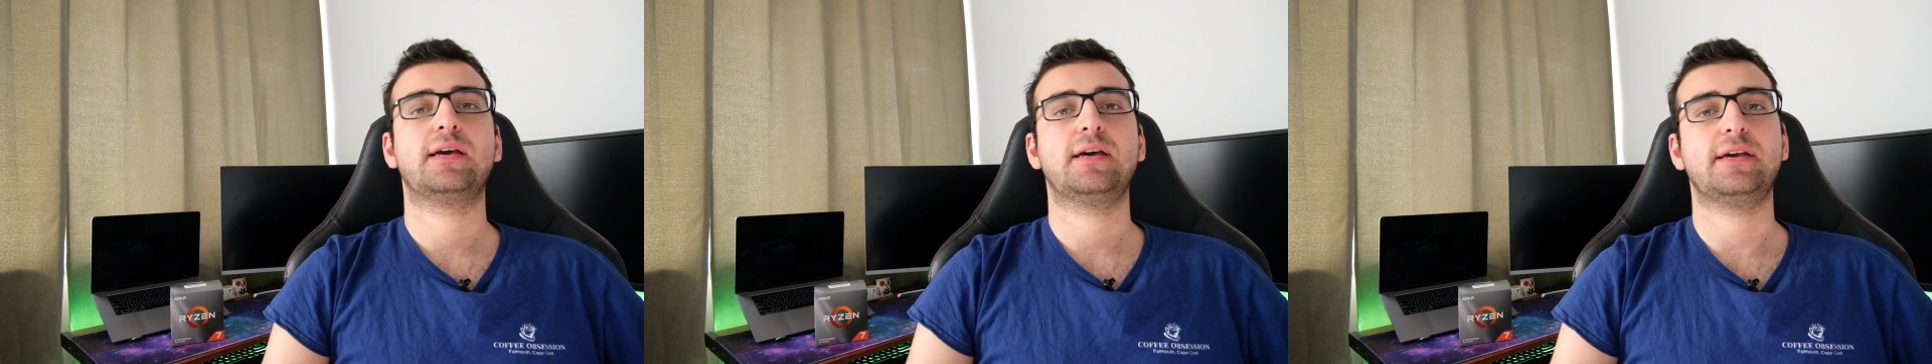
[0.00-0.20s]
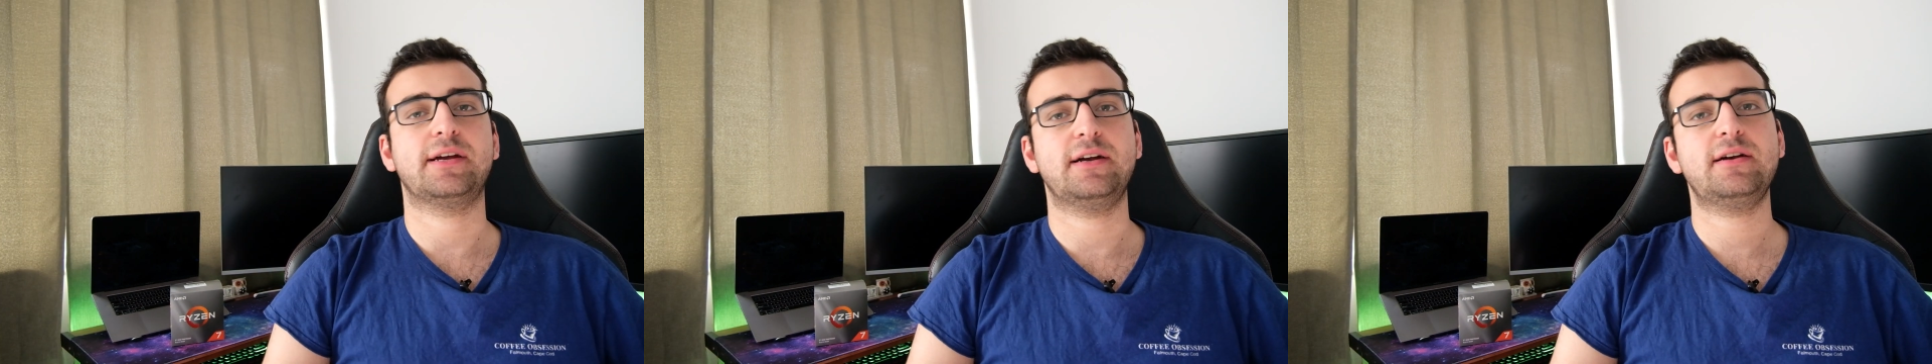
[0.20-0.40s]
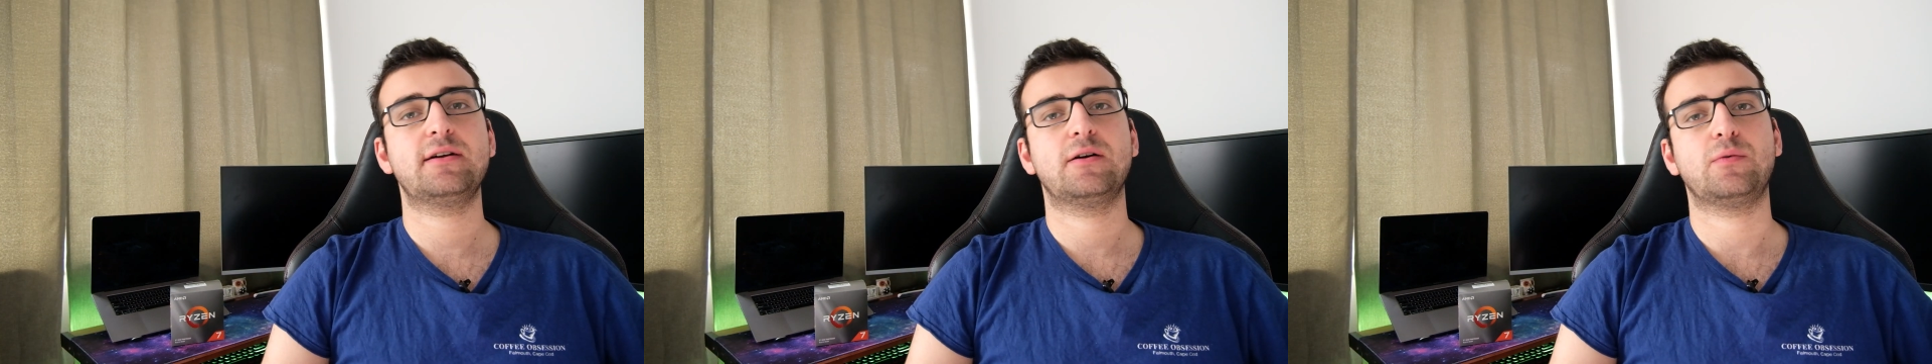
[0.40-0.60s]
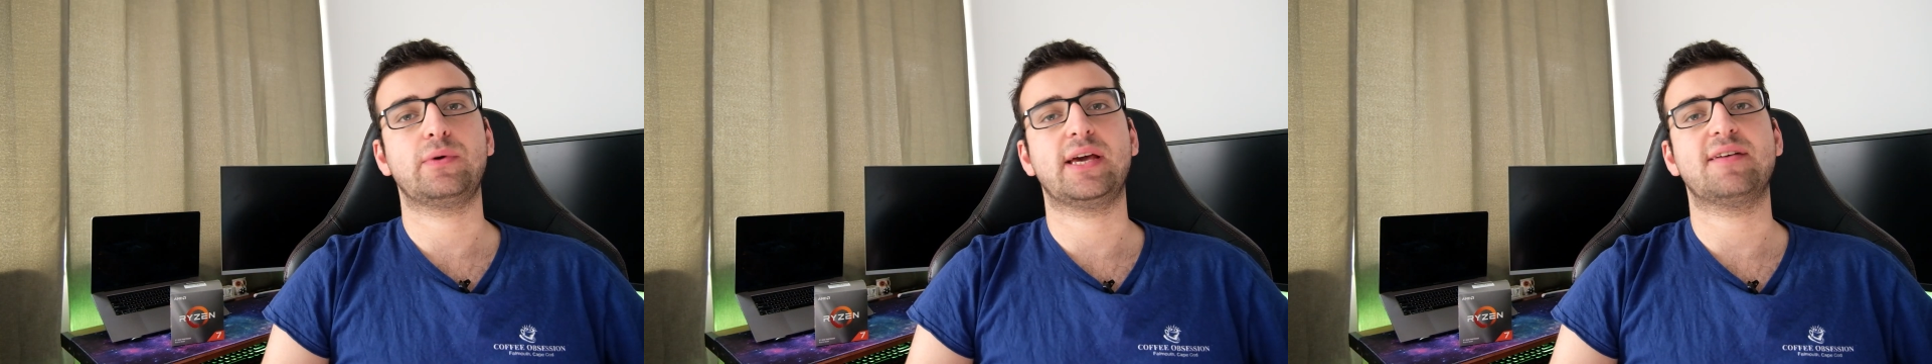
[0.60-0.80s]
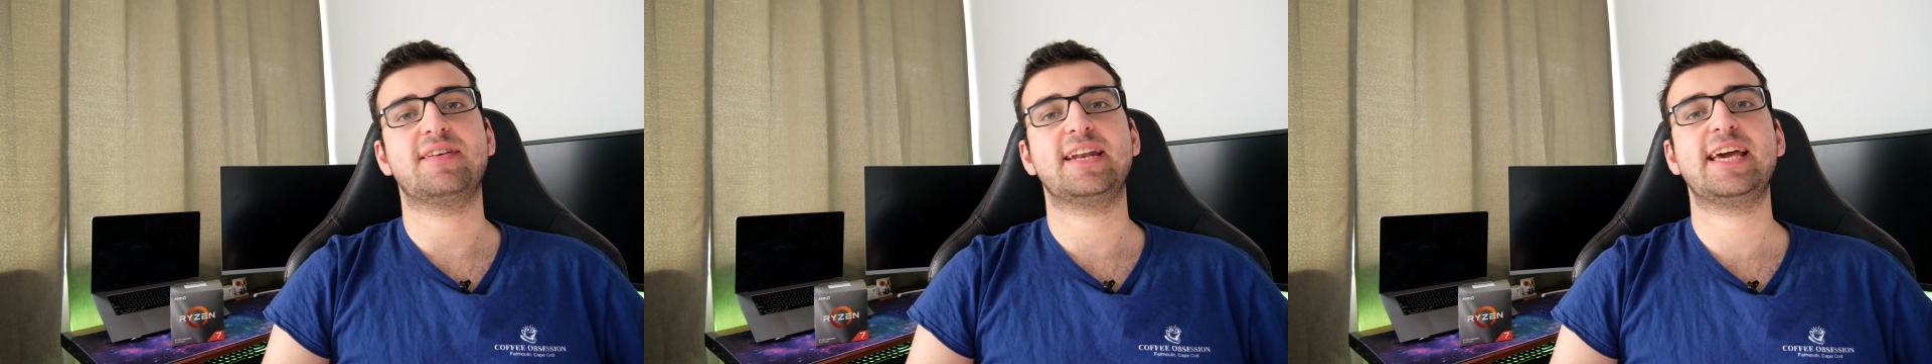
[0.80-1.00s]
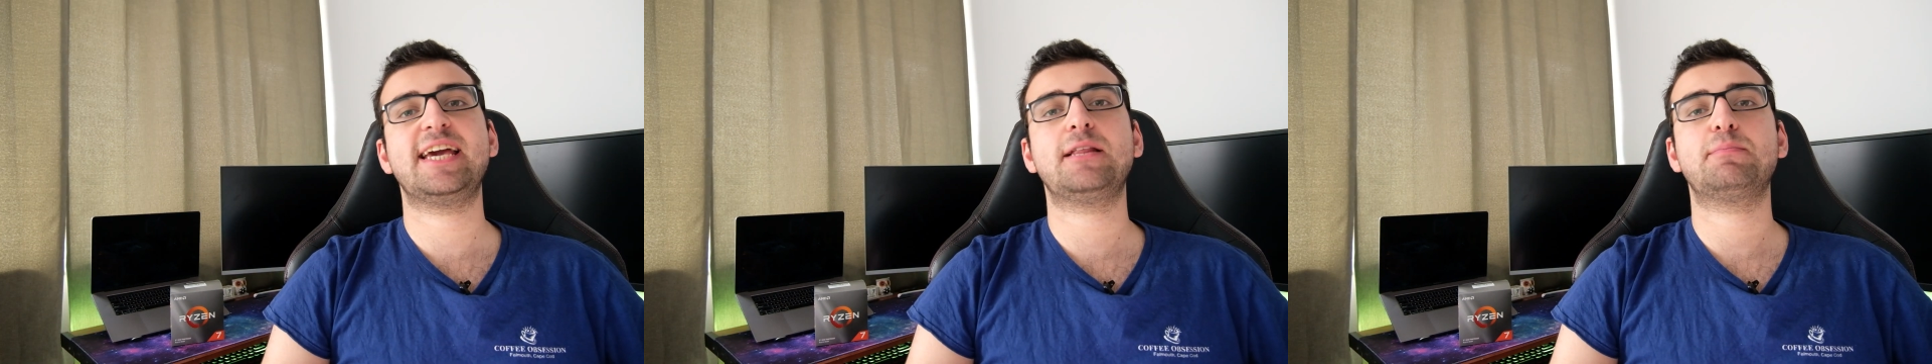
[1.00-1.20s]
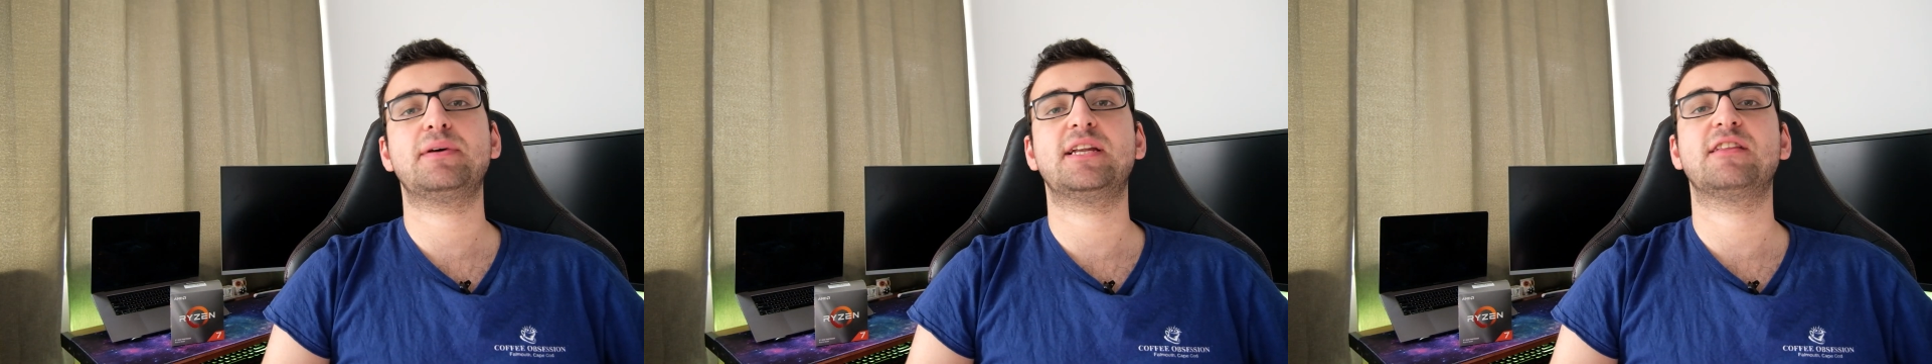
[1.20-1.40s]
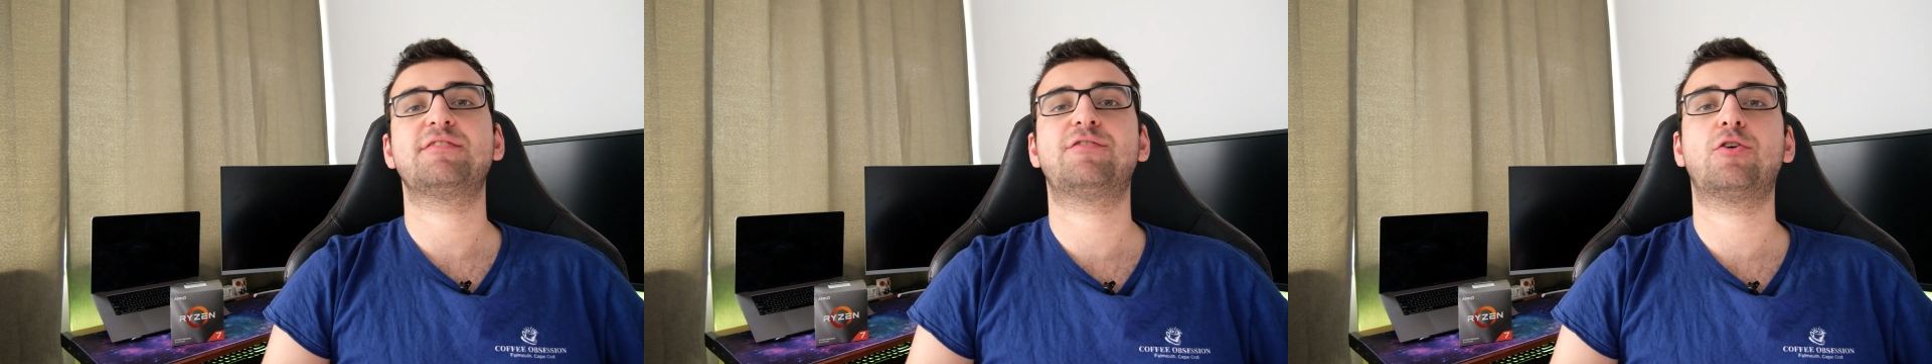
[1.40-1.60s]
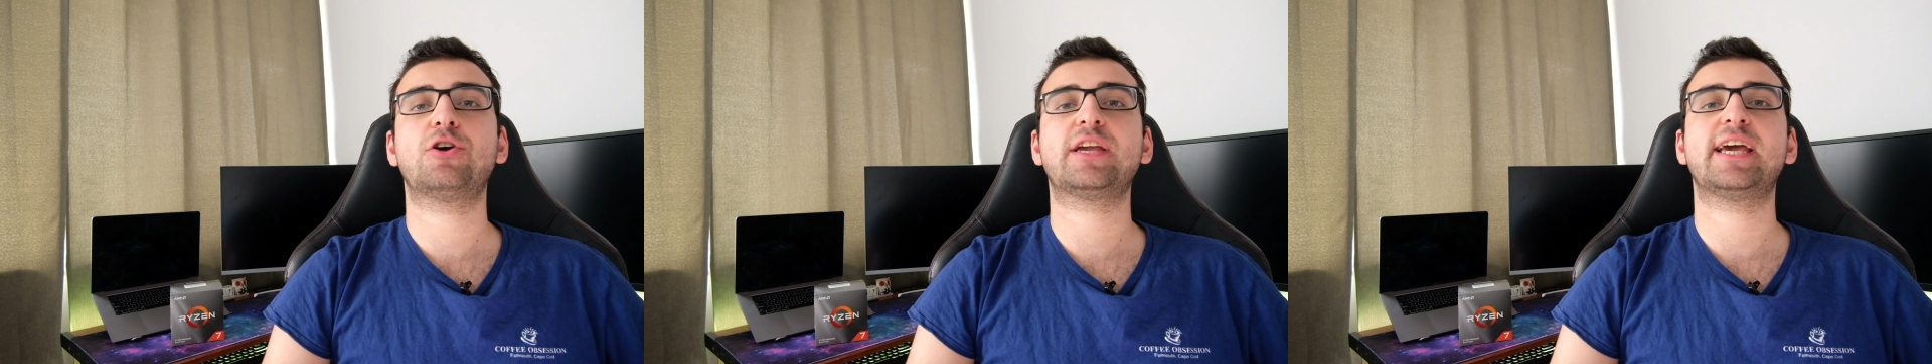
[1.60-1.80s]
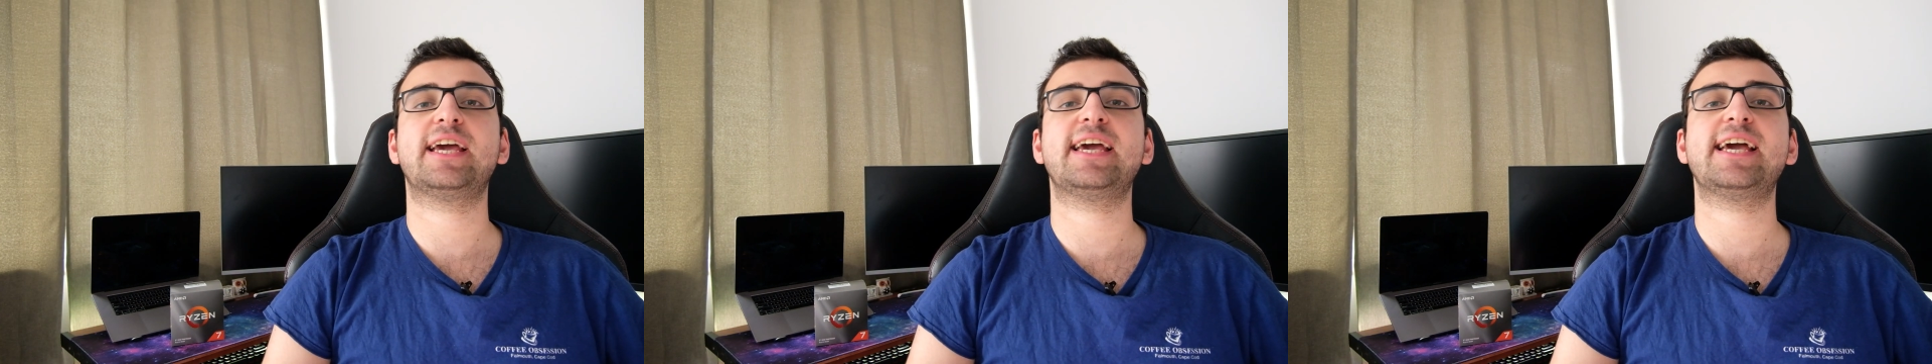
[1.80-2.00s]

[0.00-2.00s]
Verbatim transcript: Here, we have an 8-minute 4K